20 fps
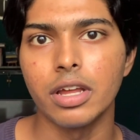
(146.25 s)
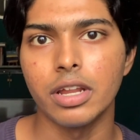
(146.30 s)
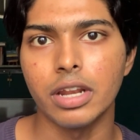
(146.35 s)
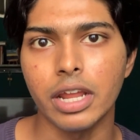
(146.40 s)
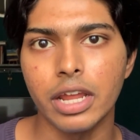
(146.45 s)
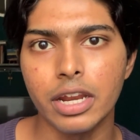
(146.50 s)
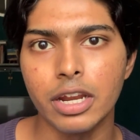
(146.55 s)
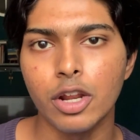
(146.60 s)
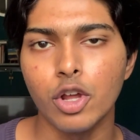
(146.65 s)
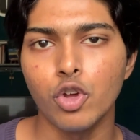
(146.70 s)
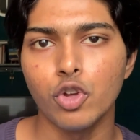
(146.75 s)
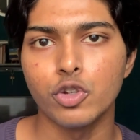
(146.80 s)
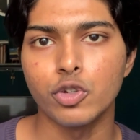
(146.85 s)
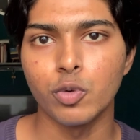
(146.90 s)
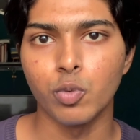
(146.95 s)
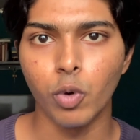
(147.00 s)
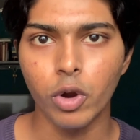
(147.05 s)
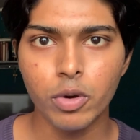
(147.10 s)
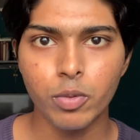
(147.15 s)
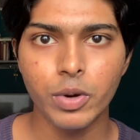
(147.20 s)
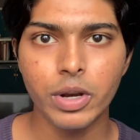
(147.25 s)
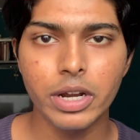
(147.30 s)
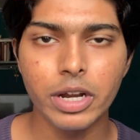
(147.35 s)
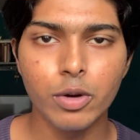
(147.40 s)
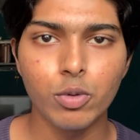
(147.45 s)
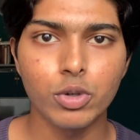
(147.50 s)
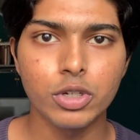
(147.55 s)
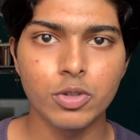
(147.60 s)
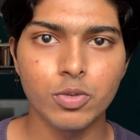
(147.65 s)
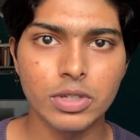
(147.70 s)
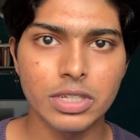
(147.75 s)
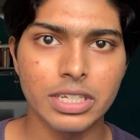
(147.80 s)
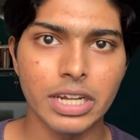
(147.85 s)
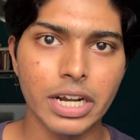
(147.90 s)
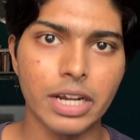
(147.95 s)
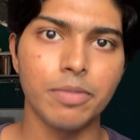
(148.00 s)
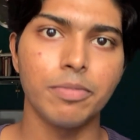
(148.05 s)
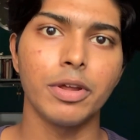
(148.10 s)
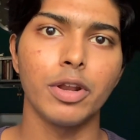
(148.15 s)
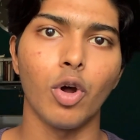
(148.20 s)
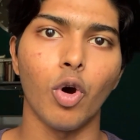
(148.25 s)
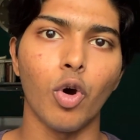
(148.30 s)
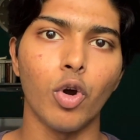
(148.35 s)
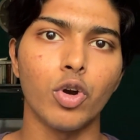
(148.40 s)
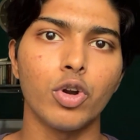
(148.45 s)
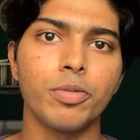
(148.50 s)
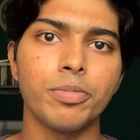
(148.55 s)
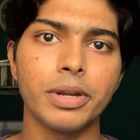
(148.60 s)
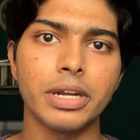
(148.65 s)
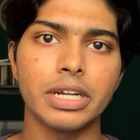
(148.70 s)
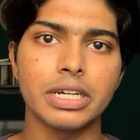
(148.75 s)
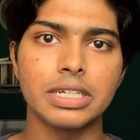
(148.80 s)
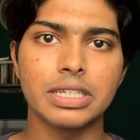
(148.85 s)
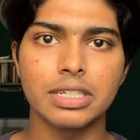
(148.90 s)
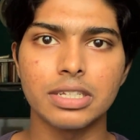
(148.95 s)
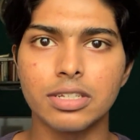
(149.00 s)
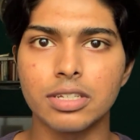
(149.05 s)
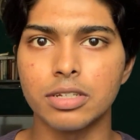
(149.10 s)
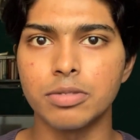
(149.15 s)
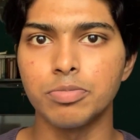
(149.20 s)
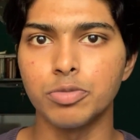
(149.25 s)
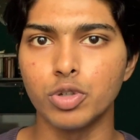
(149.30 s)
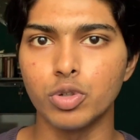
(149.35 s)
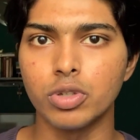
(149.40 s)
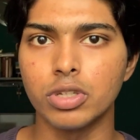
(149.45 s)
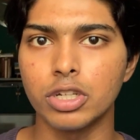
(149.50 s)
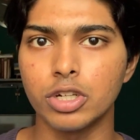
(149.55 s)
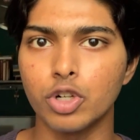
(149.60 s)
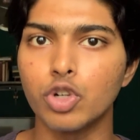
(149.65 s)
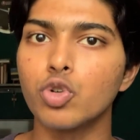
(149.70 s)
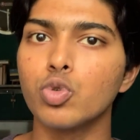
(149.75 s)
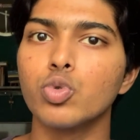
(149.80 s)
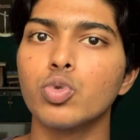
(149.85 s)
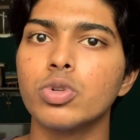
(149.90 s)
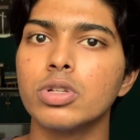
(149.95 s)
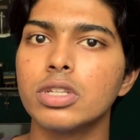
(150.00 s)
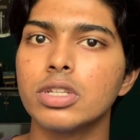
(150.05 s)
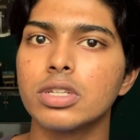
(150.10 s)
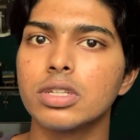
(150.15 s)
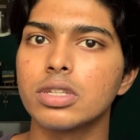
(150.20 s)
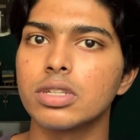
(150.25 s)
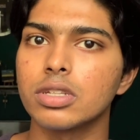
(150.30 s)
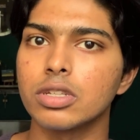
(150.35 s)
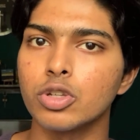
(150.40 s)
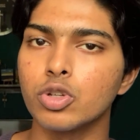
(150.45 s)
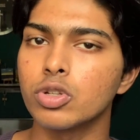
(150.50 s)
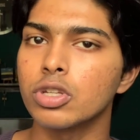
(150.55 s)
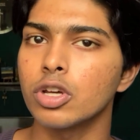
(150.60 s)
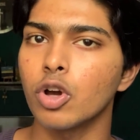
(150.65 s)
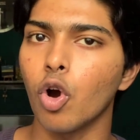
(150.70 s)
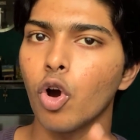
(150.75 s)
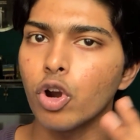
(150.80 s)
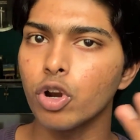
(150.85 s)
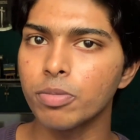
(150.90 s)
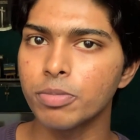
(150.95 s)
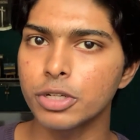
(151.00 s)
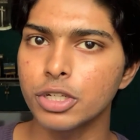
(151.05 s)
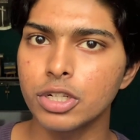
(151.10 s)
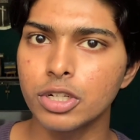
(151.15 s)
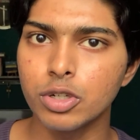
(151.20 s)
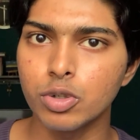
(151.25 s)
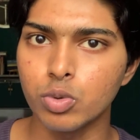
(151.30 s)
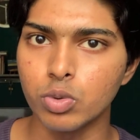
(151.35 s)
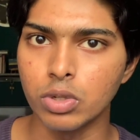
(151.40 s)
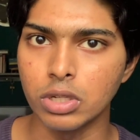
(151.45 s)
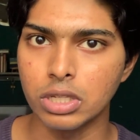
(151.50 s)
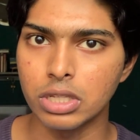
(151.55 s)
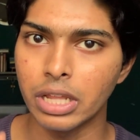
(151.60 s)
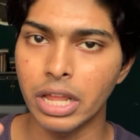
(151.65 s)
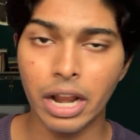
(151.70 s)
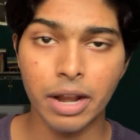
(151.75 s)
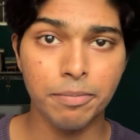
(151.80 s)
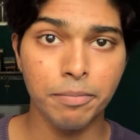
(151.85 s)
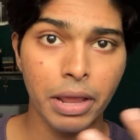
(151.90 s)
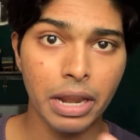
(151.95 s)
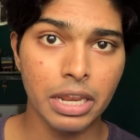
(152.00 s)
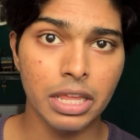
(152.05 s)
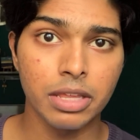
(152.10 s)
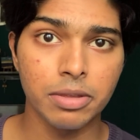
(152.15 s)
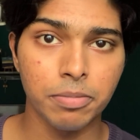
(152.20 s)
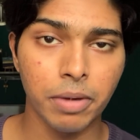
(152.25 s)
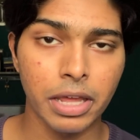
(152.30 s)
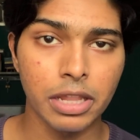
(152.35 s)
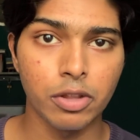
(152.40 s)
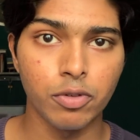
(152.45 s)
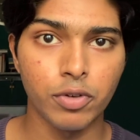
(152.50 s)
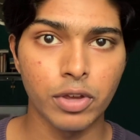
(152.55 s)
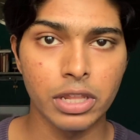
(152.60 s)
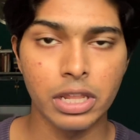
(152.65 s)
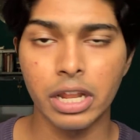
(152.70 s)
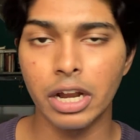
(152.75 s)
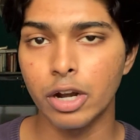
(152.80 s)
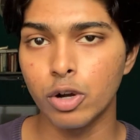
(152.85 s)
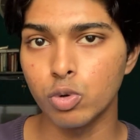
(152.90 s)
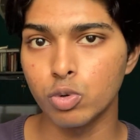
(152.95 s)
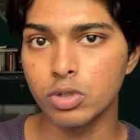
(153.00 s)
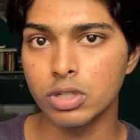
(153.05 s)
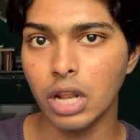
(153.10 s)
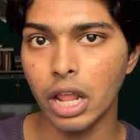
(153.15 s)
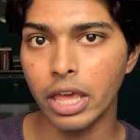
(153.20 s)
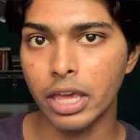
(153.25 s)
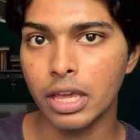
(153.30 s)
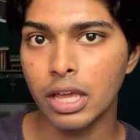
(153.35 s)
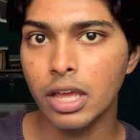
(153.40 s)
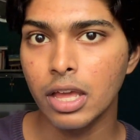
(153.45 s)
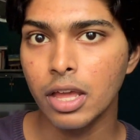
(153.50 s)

right? So what we did was we set up an automated system using automation tools. There are many, by the way. There are tools like